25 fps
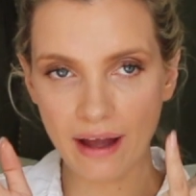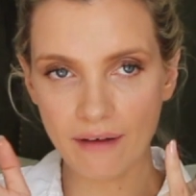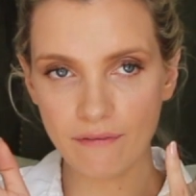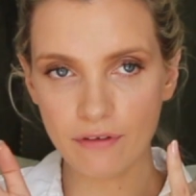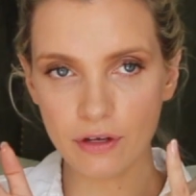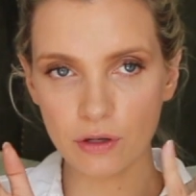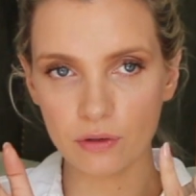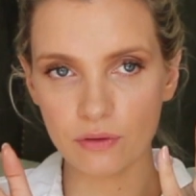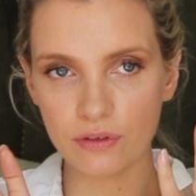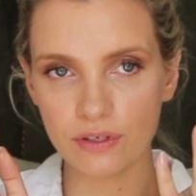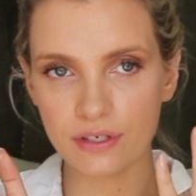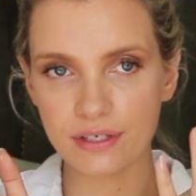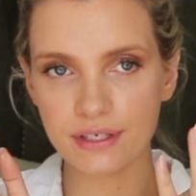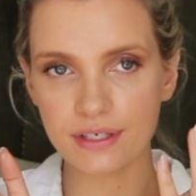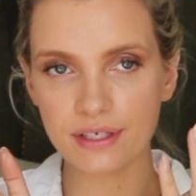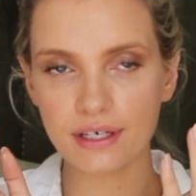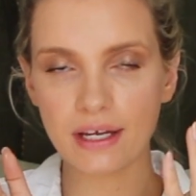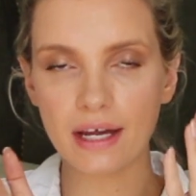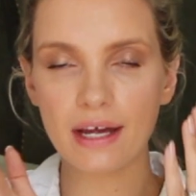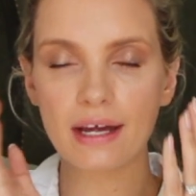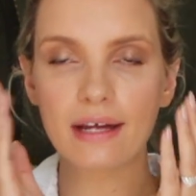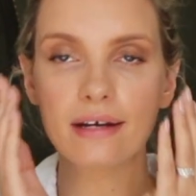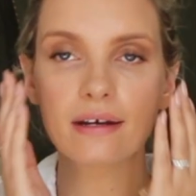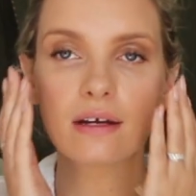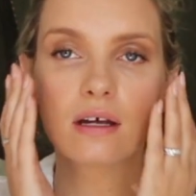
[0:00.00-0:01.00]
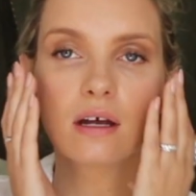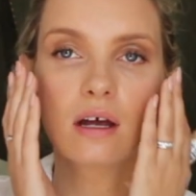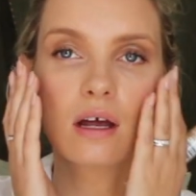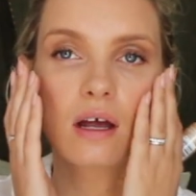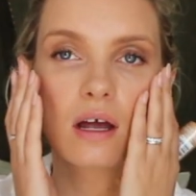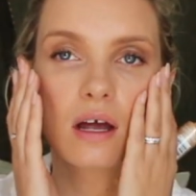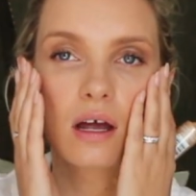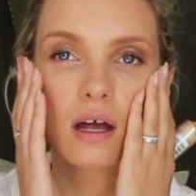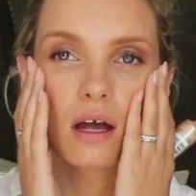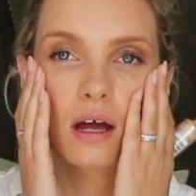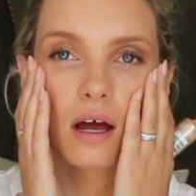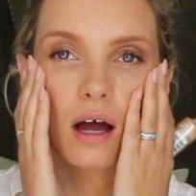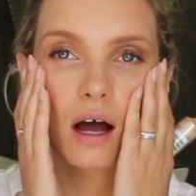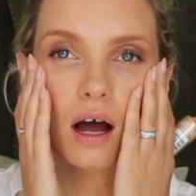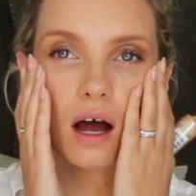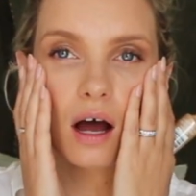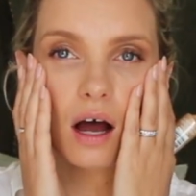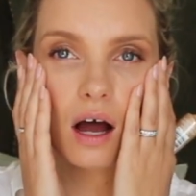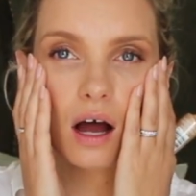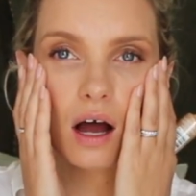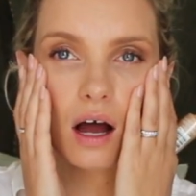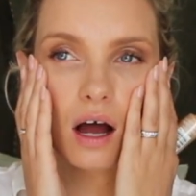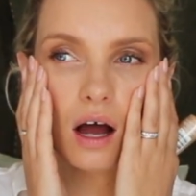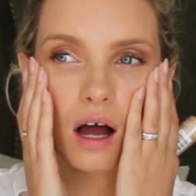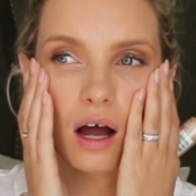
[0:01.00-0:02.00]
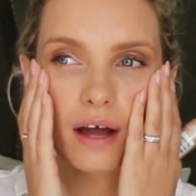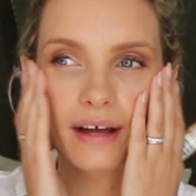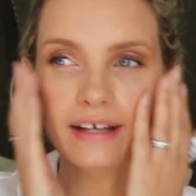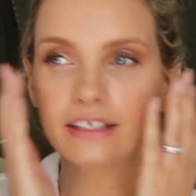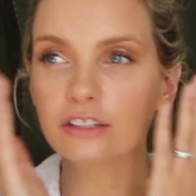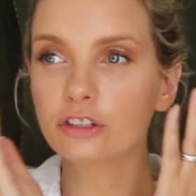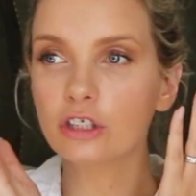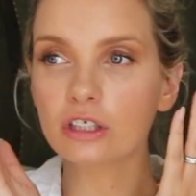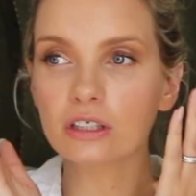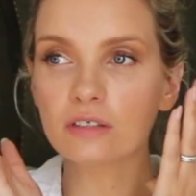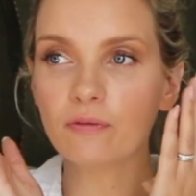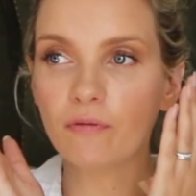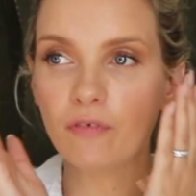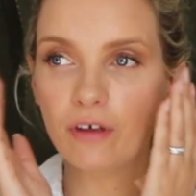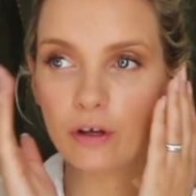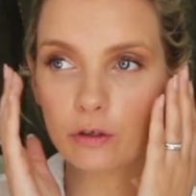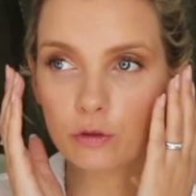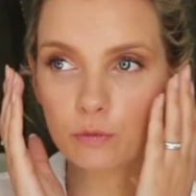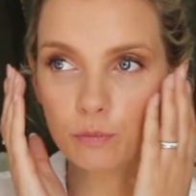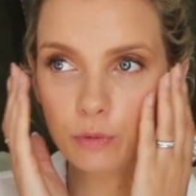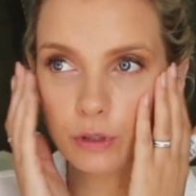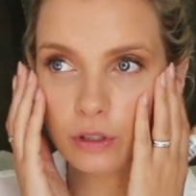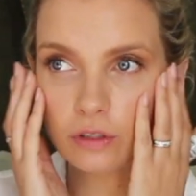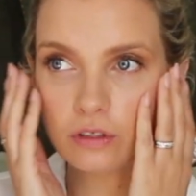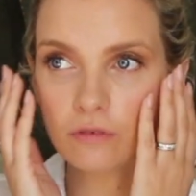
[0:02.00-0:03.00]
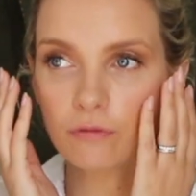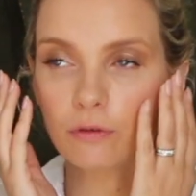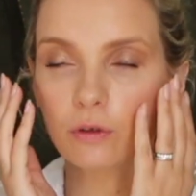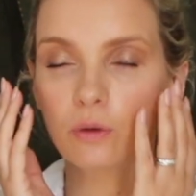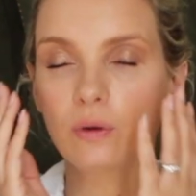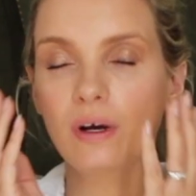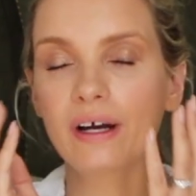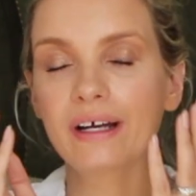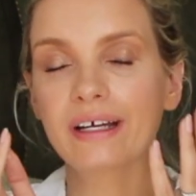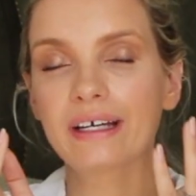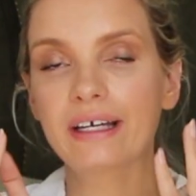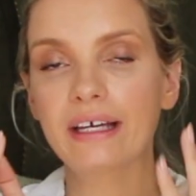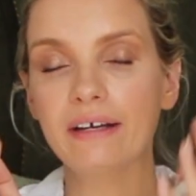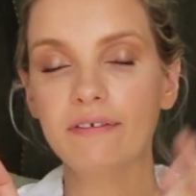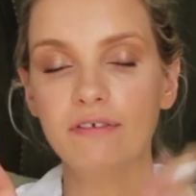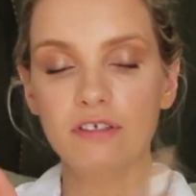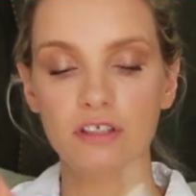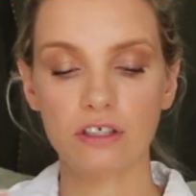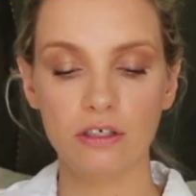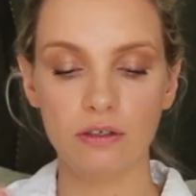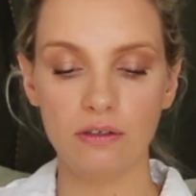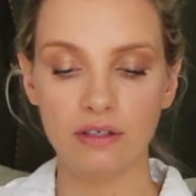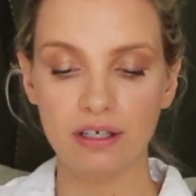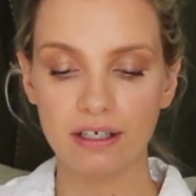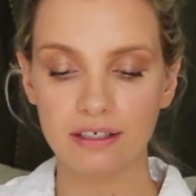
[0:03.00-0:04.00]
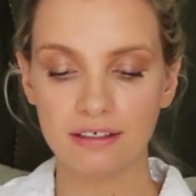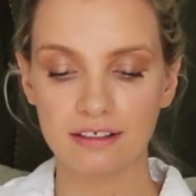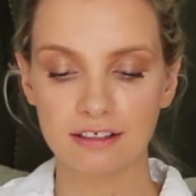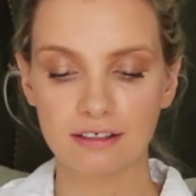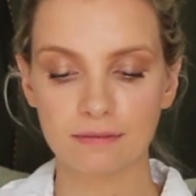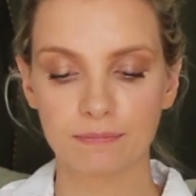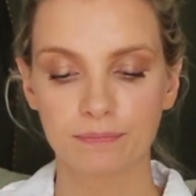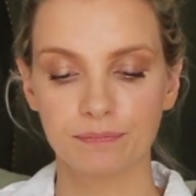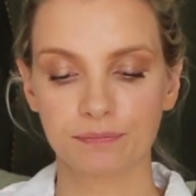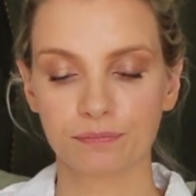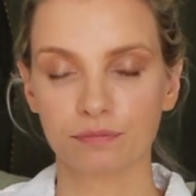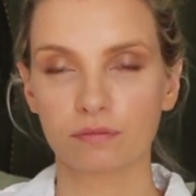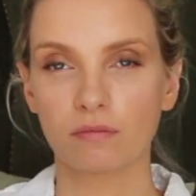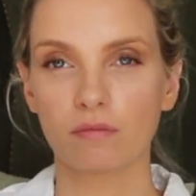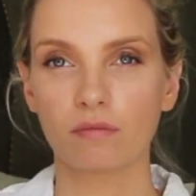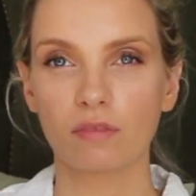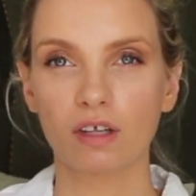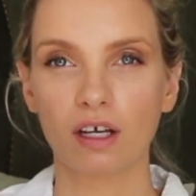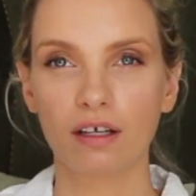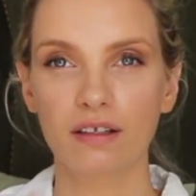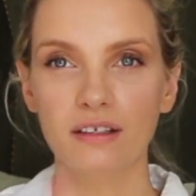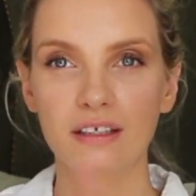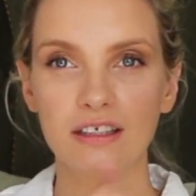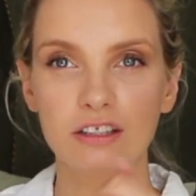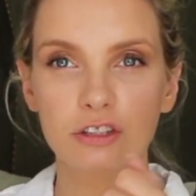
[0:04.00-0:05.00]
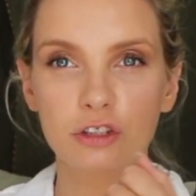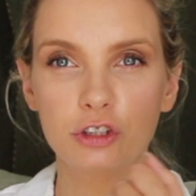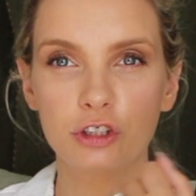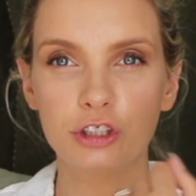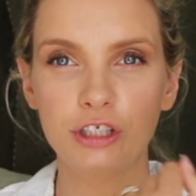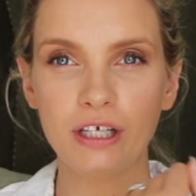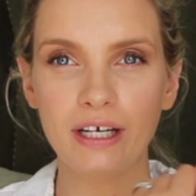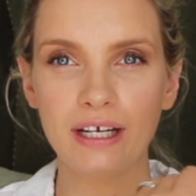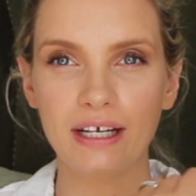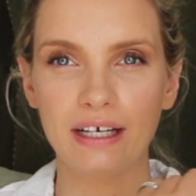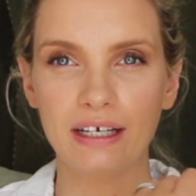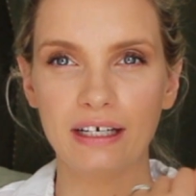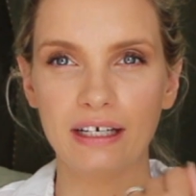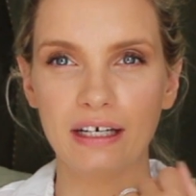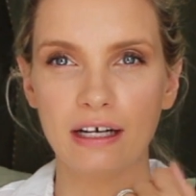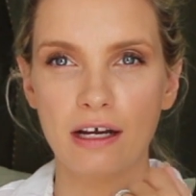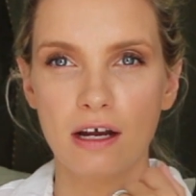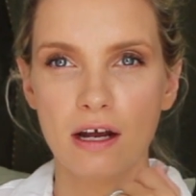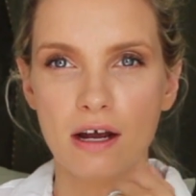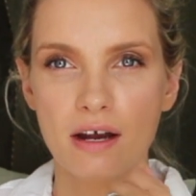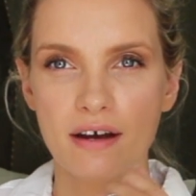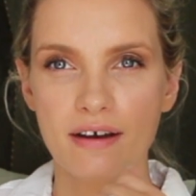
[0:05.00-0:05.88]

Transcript: heavy on the skin. Uh, it just feels beautiful and gives you this, this sheen.